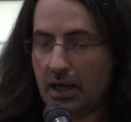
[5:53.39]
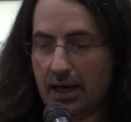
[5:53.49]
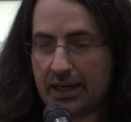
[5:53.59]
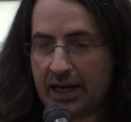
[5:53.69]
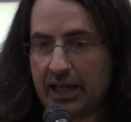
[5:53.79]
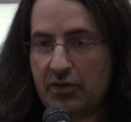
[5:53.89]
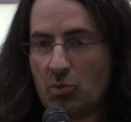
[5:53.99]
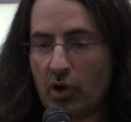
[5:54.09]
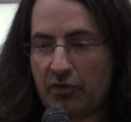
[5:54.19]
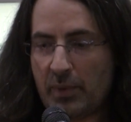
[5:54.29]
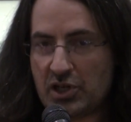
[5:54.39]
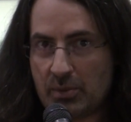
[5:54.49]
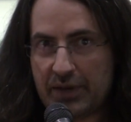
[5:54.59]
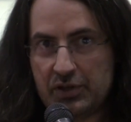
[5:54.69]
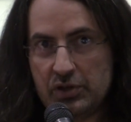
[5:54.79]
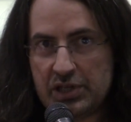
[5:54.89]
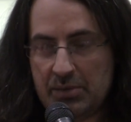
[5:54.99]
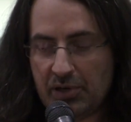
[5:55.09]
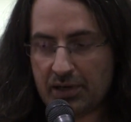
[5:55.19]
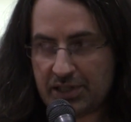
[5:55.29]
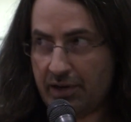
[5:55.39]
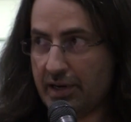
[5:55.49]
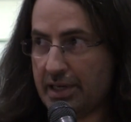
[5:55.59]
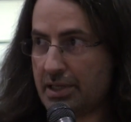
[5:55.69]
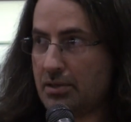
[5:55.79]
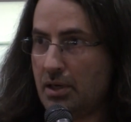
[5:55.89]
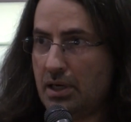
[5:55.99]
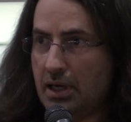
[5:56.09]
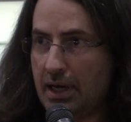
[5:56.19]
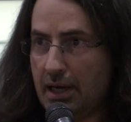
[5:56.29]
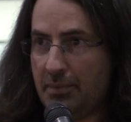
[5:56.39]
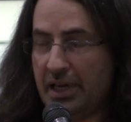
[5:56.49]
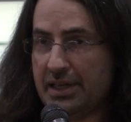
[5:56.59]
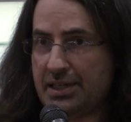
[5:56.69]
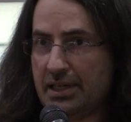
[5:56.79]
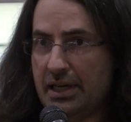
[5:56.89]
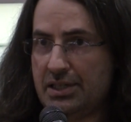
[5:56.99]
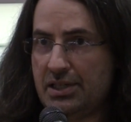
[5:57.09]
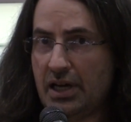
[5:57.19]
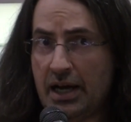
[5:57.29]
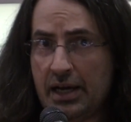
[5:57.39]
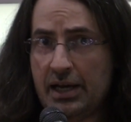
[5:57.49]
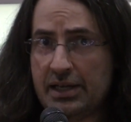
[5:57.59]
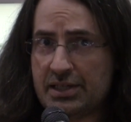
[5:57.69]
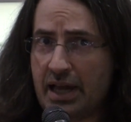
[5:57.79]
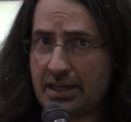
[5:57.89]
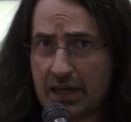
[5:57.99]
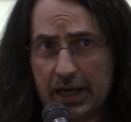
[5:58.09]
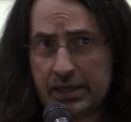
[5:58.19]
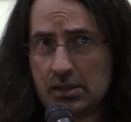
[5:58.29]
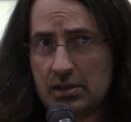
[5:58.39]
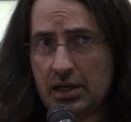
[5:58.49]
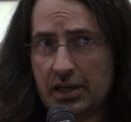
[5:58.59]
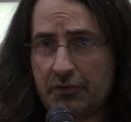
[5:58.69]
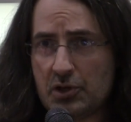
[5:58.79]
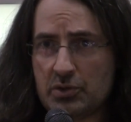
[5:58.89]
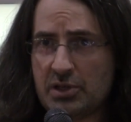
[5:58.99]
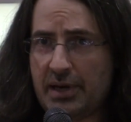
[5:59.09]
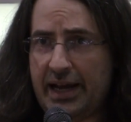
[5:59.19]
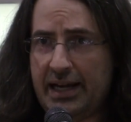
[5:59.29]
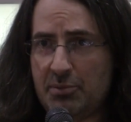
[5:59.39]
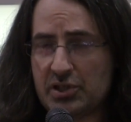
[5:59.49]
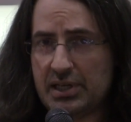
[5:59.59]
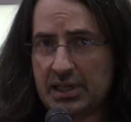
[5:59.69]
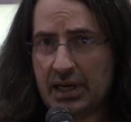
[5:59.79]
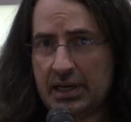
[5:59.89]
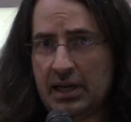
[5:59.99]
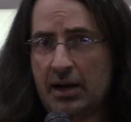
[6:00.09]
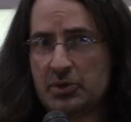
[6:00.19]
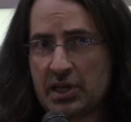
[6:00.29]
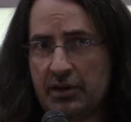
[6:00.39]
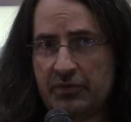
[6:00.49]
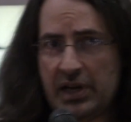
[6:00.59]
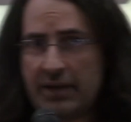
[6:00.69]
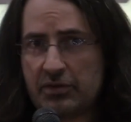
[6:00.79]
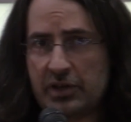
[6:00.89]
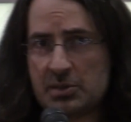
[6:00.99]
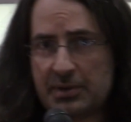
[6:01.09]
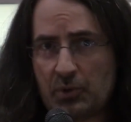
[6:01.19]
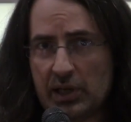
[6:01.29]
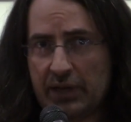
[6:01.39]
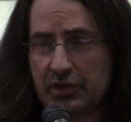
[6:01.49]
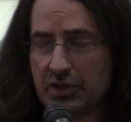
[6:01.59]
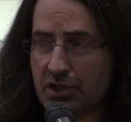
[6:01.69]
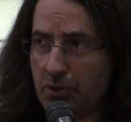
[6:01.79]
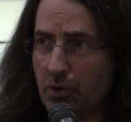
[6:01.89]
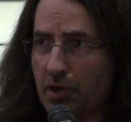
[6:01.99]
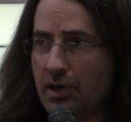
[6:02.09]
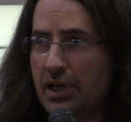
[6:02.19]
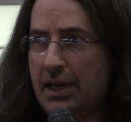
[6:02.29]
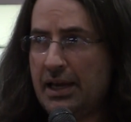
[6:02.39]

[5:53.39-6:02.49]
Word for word: Uh, can I give you more information about the new steampunk yeah. series? Um, it's it's done. It's not done. Uh, the first one's about eighty percent done. I was going to have it finished before I left on this tour,